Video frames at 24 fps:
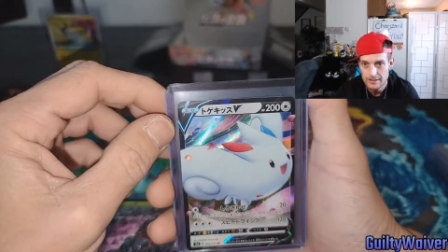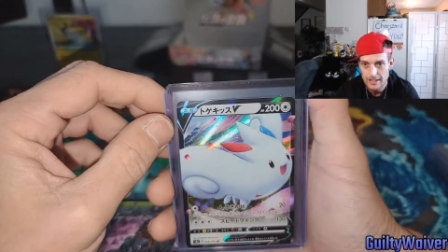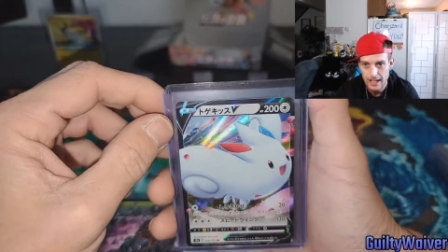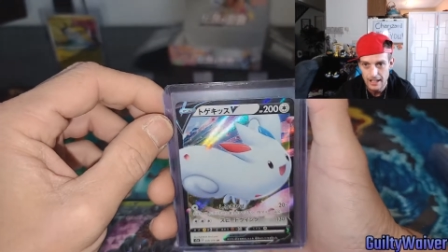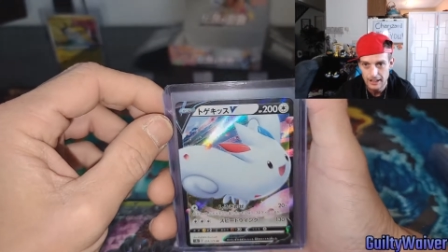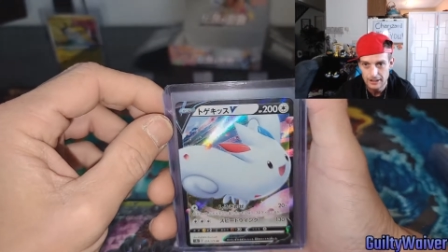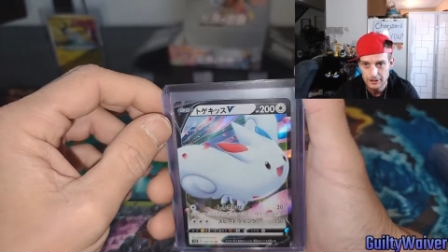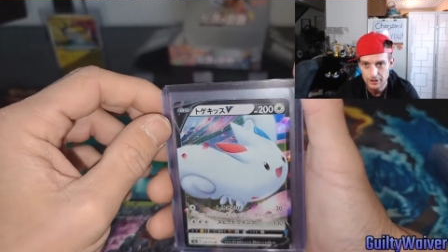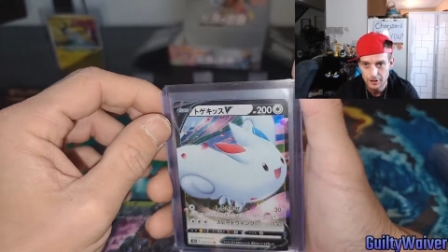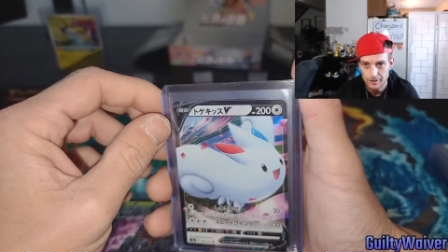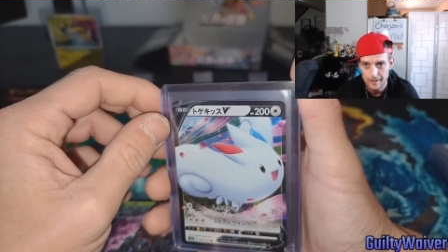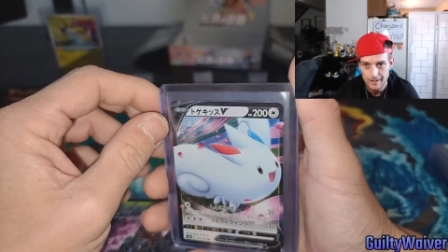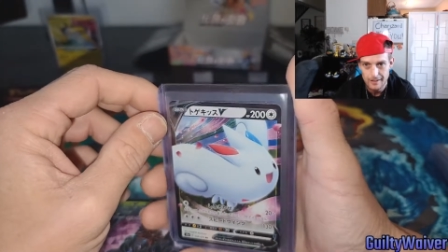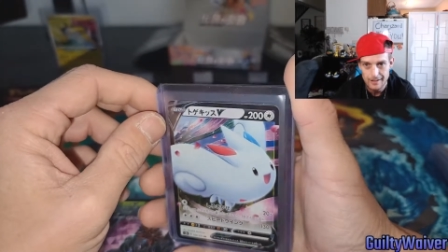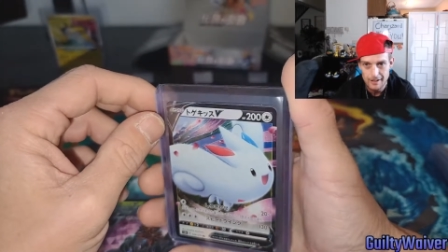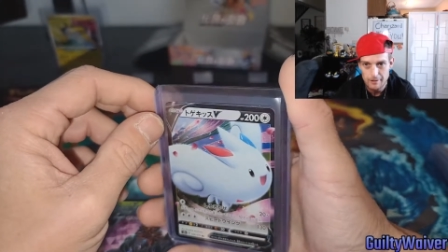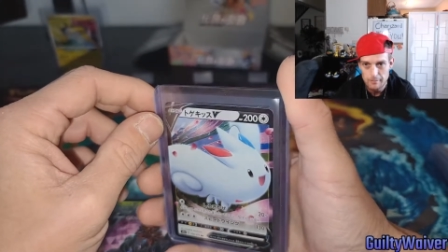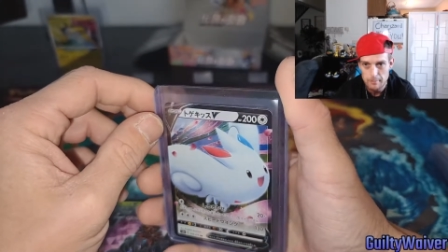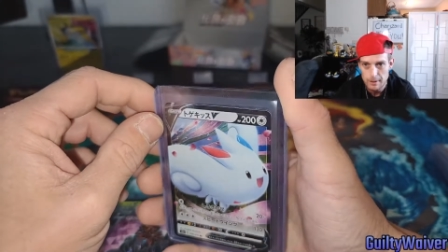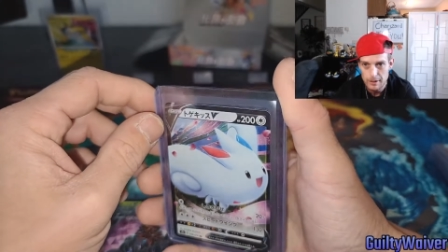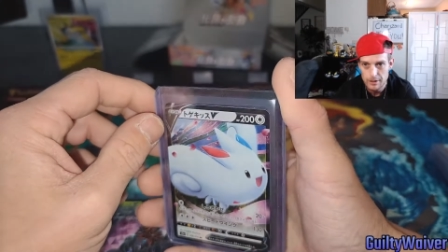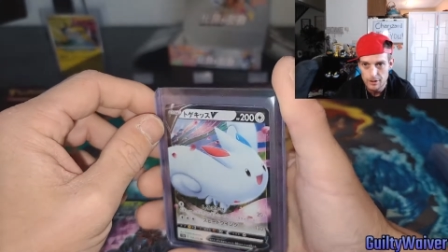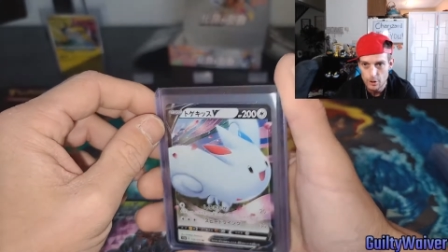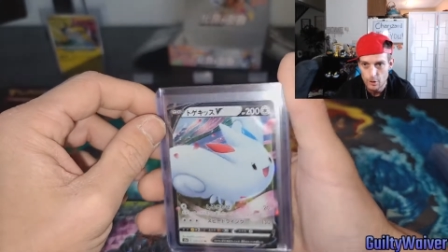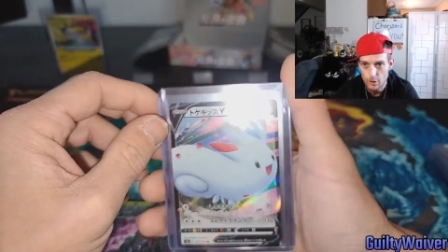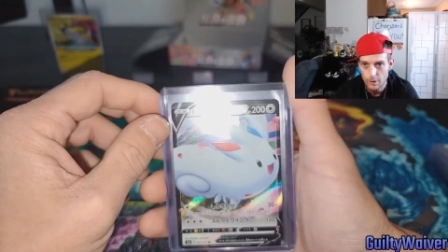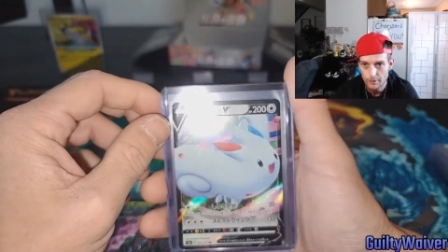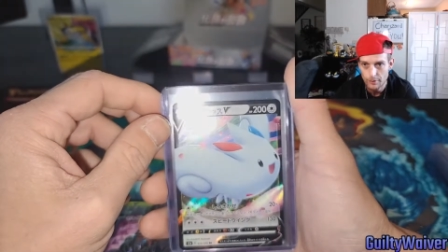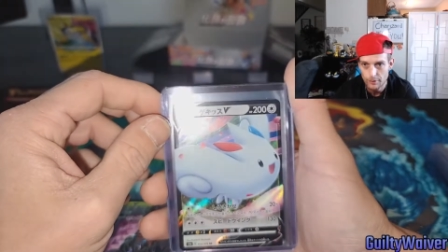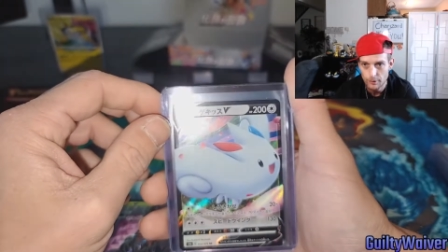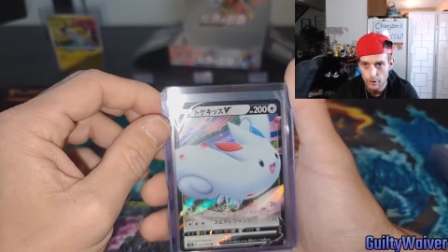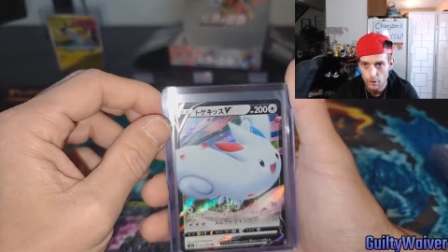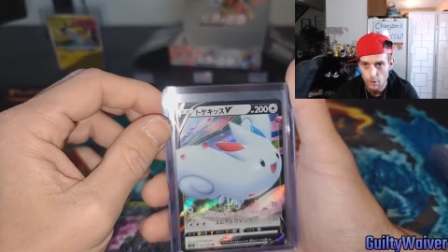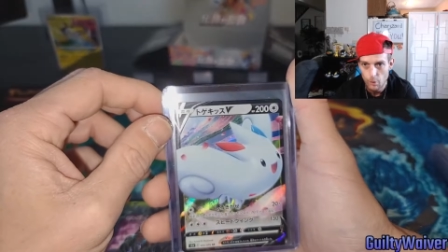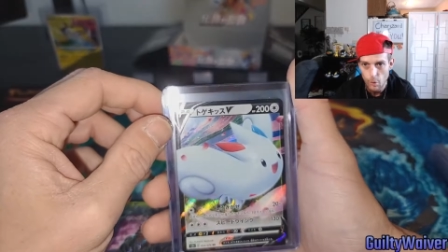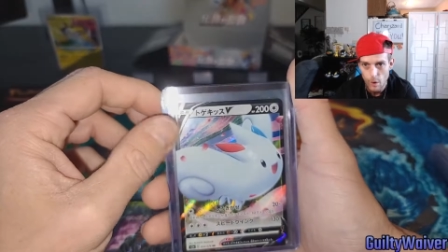texture that they've been doing
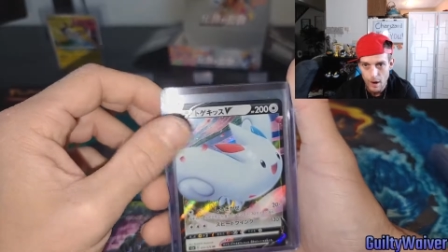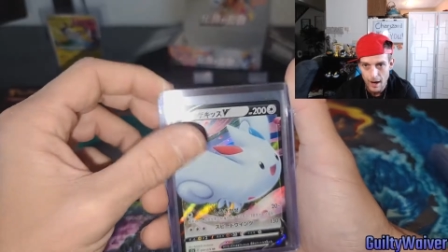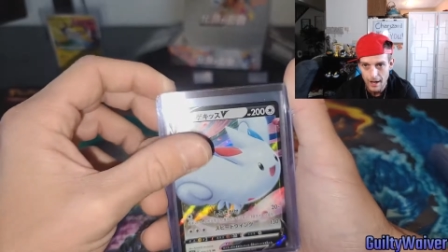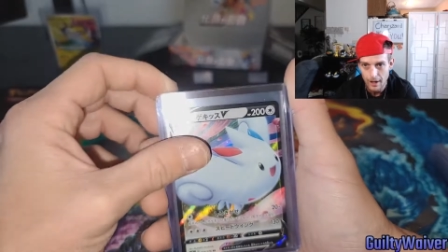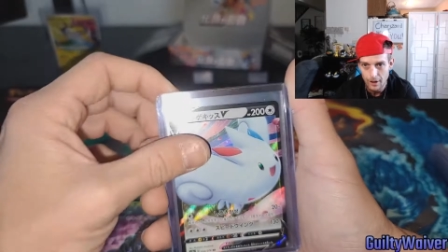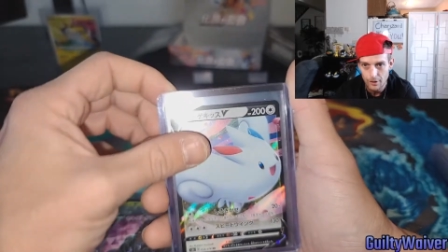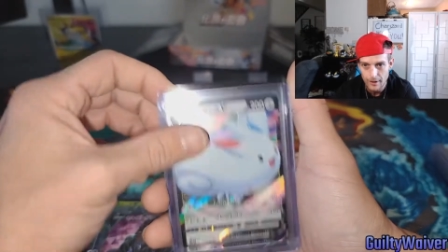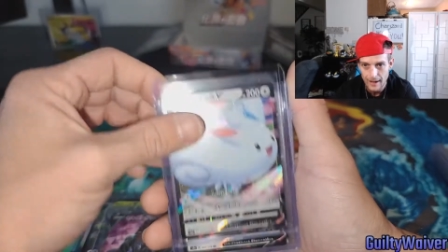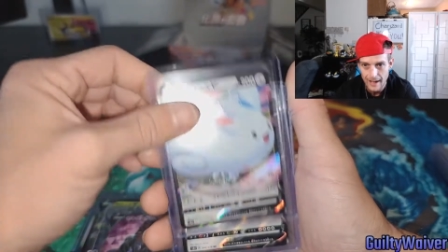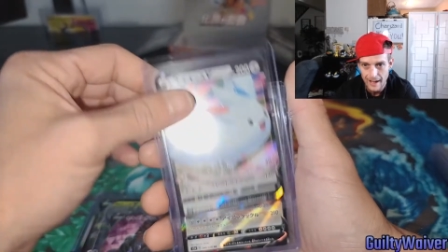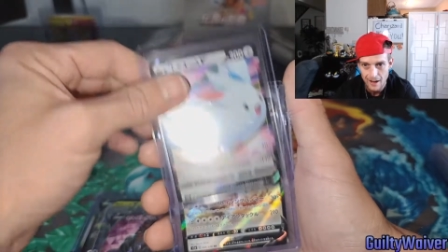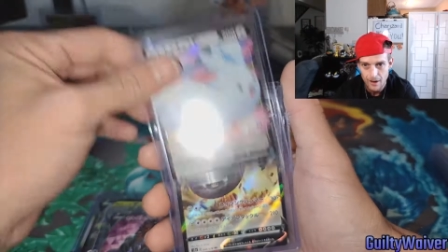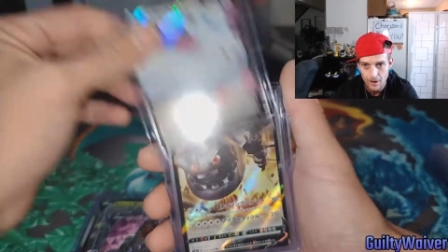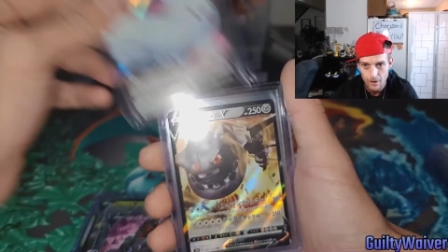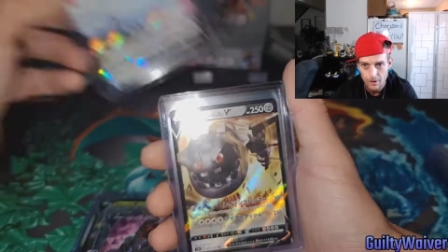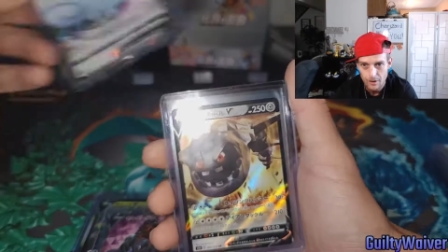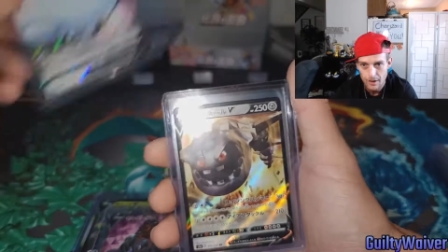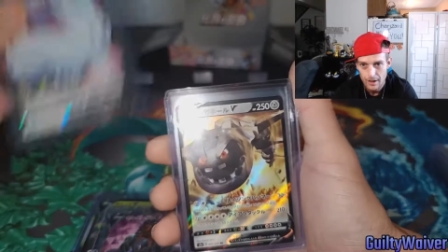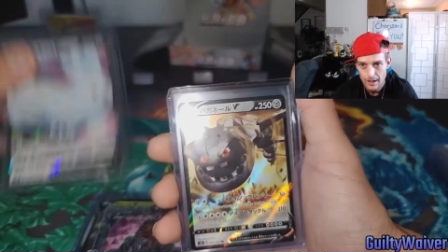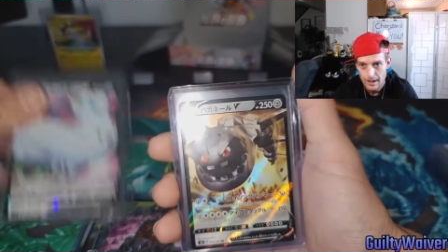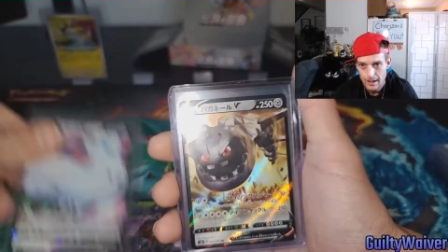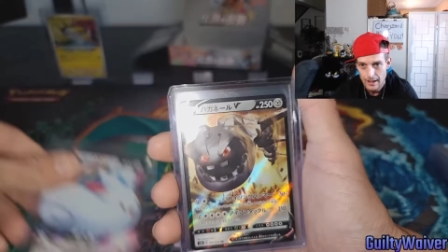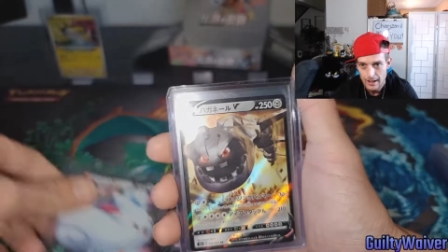for a while now,